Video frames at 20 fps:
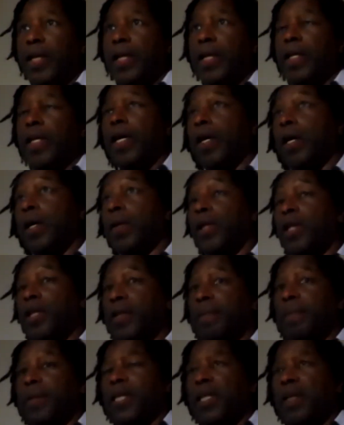No,
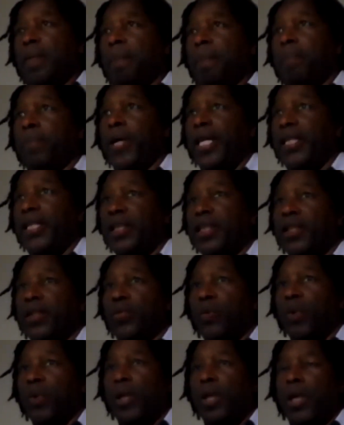the, the
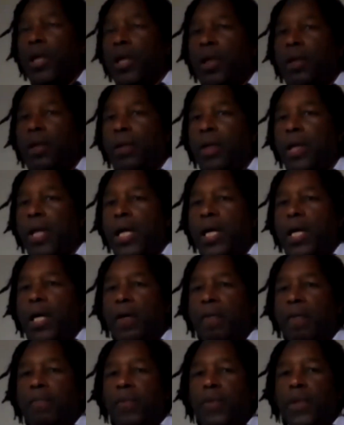prices were,
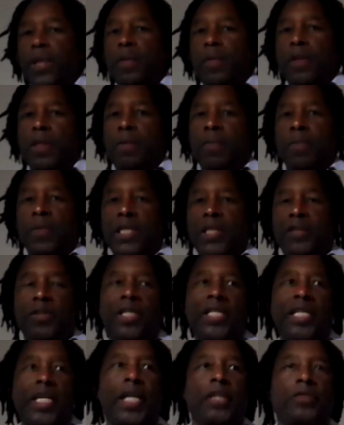uh,
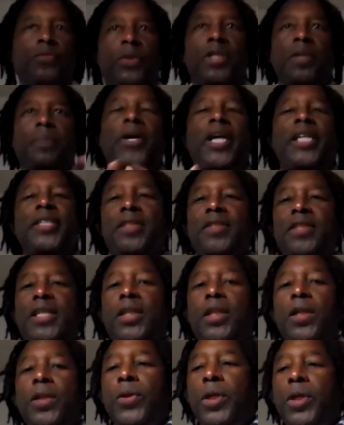he asked what the prices
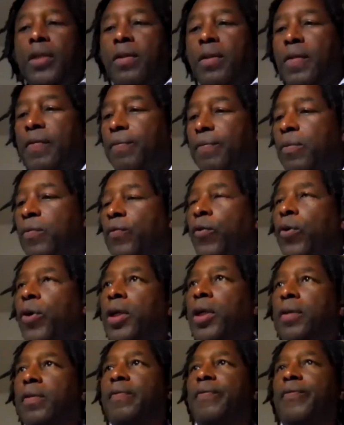included.
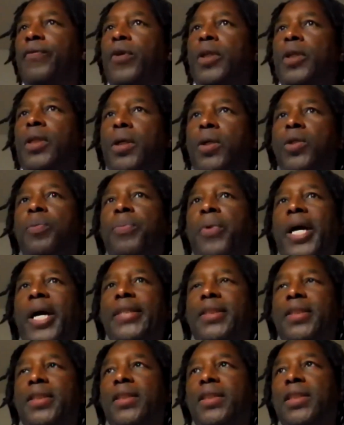For, for those
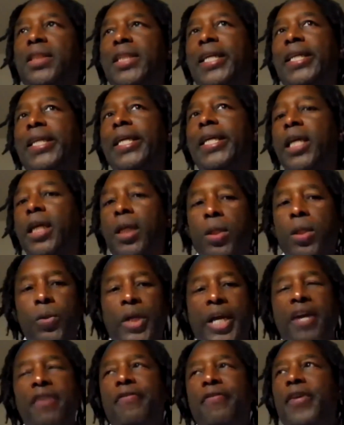prices, they didn't
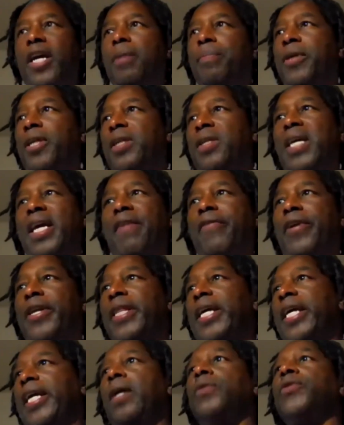include airfare, but
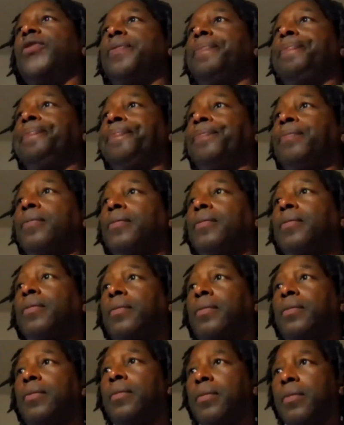everything else.
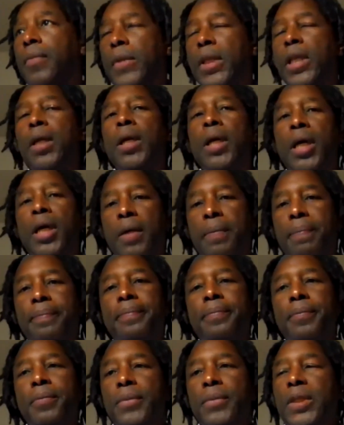Okay.
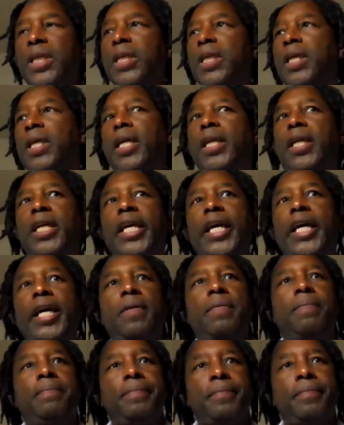Um, and
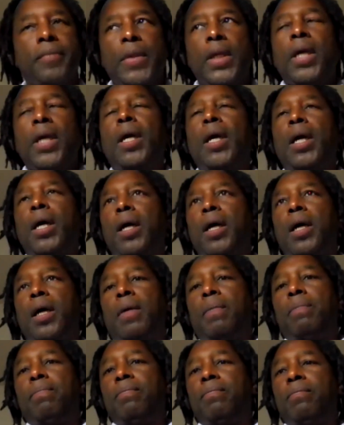again, uh,